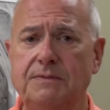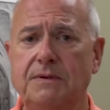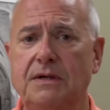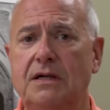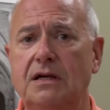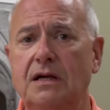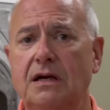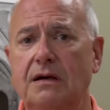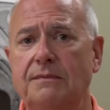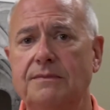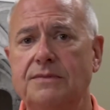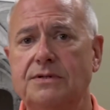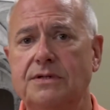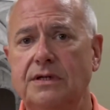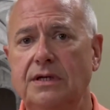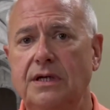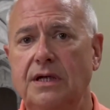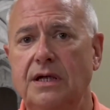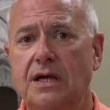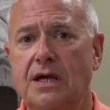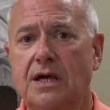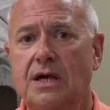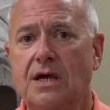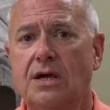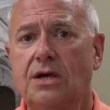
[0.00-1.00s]
becomes
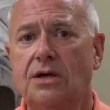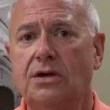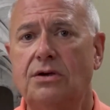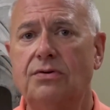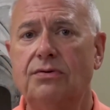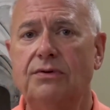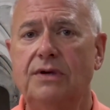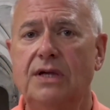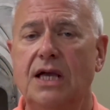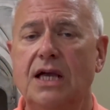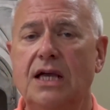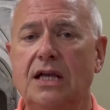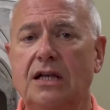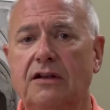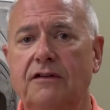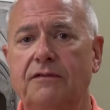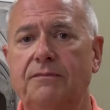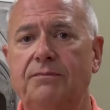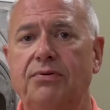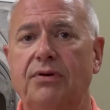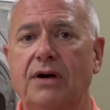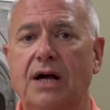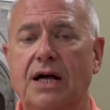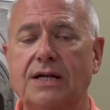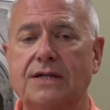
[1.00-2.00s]
the creative
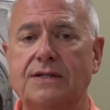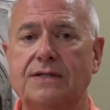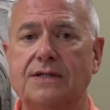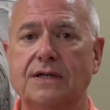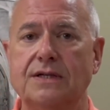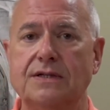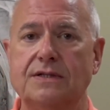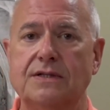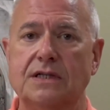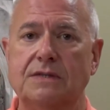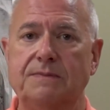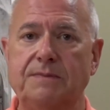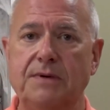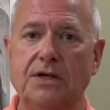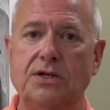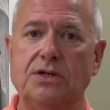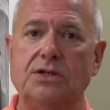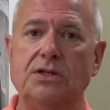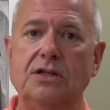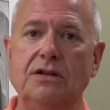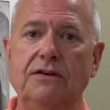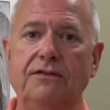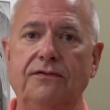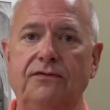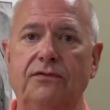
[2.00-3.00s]
process,
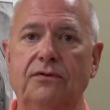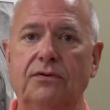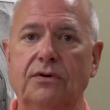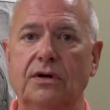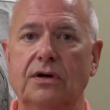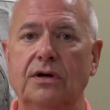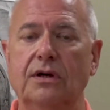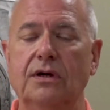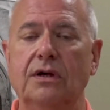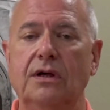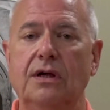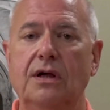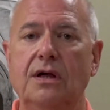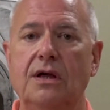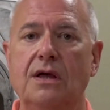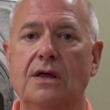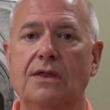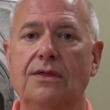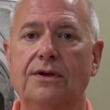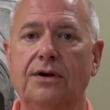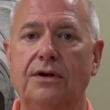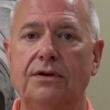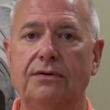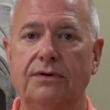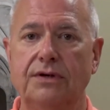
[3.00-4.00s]
especially for
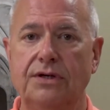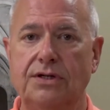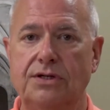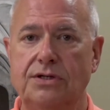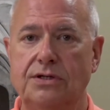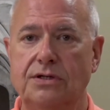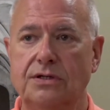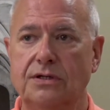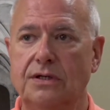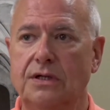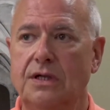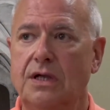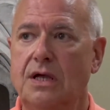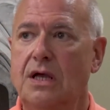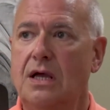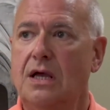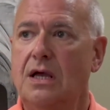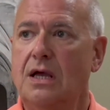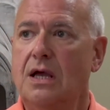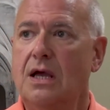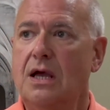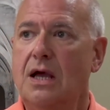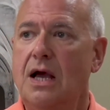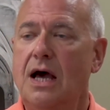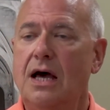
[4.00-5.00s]
the Christian.
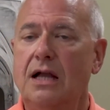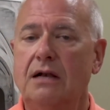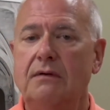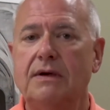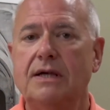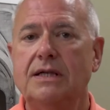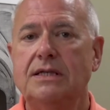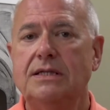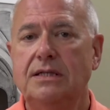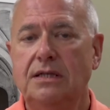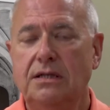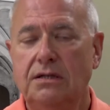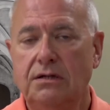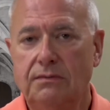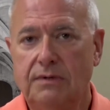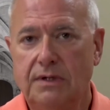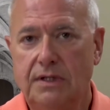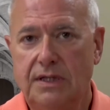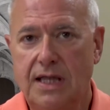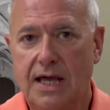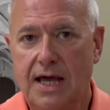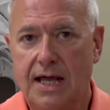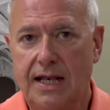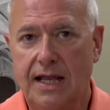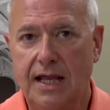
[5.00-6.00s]
How do I deal
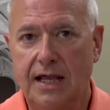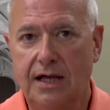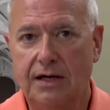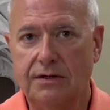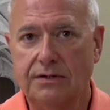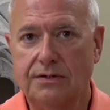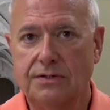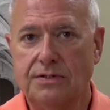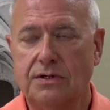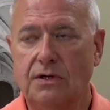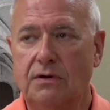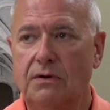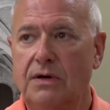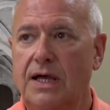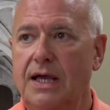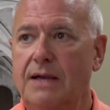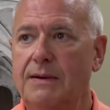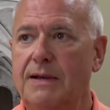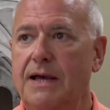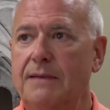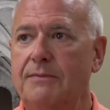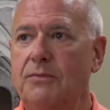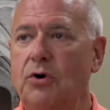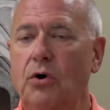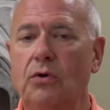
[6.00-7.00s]
with that anger? So
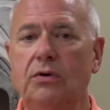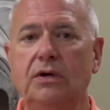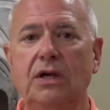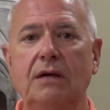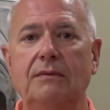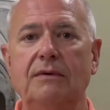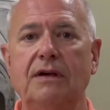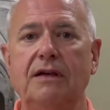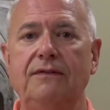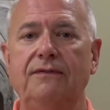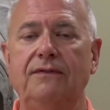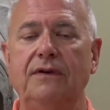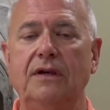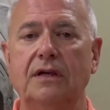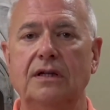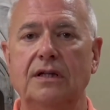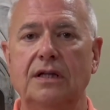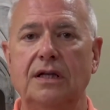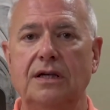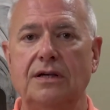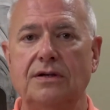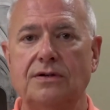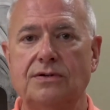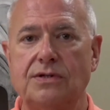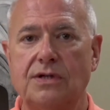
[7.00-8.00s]
I'm owning my
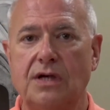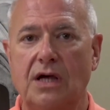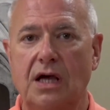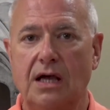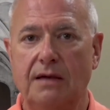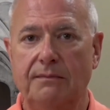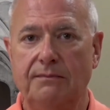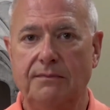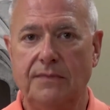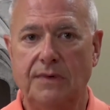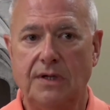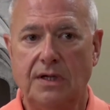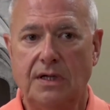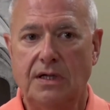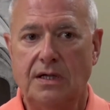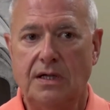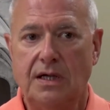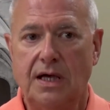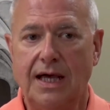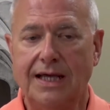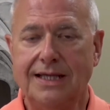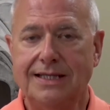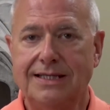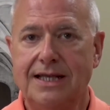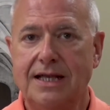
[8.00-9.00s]
feelings. I'm
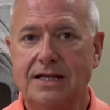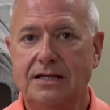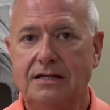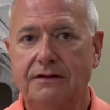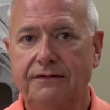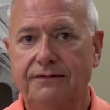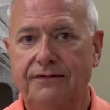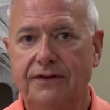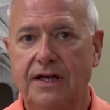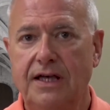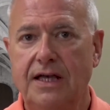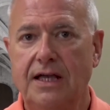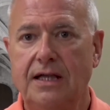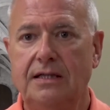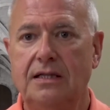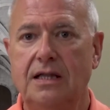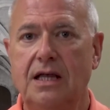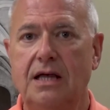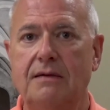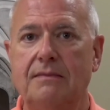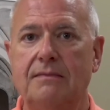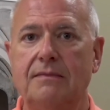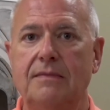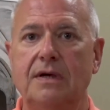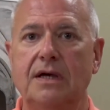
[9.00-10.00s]
identifying
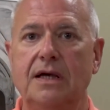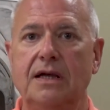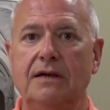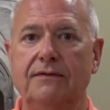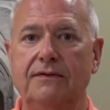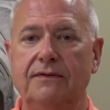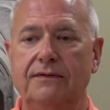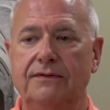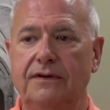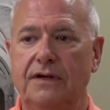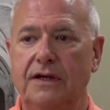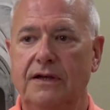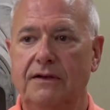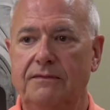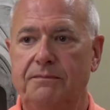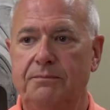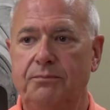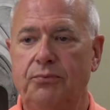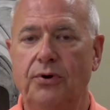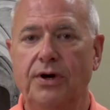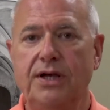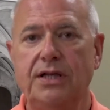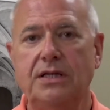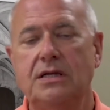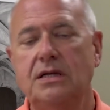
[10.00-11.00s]
them. I've
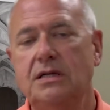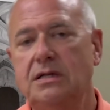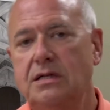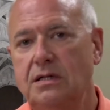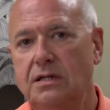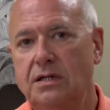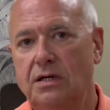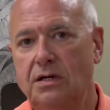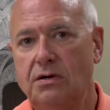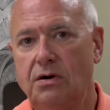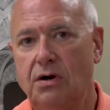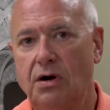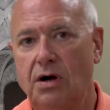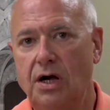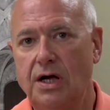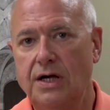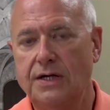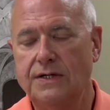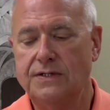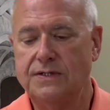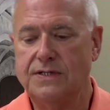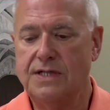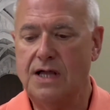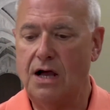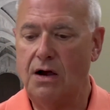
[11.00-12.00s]
pointed to the
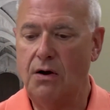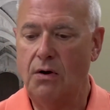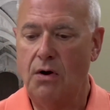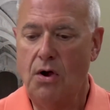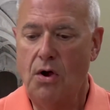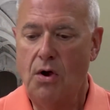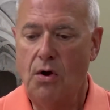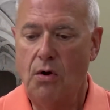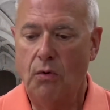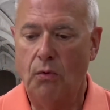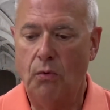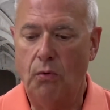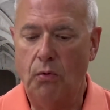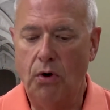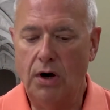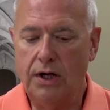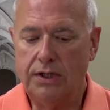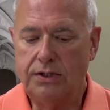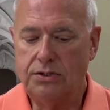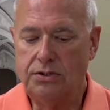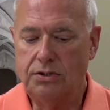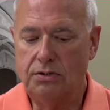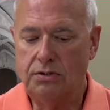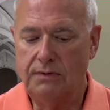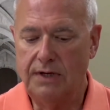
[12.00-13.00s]
cause. Now,
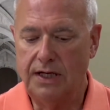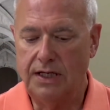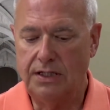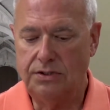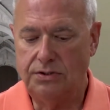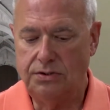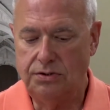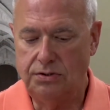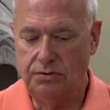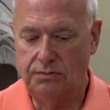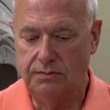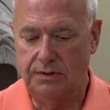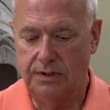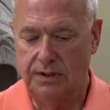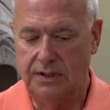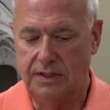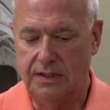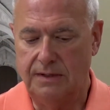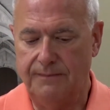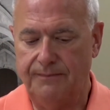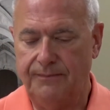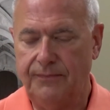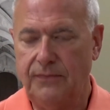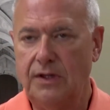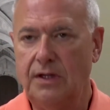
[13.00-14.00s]
what do I do with
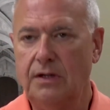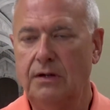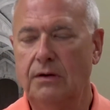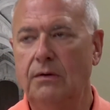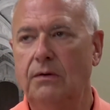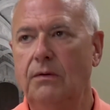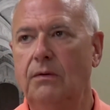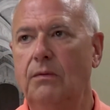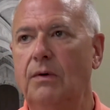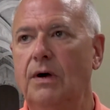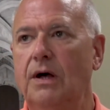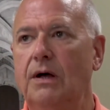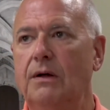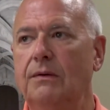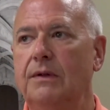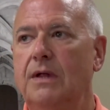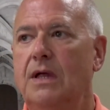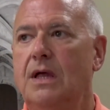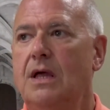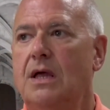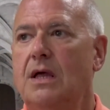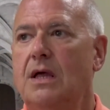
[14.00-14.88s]
them? Well,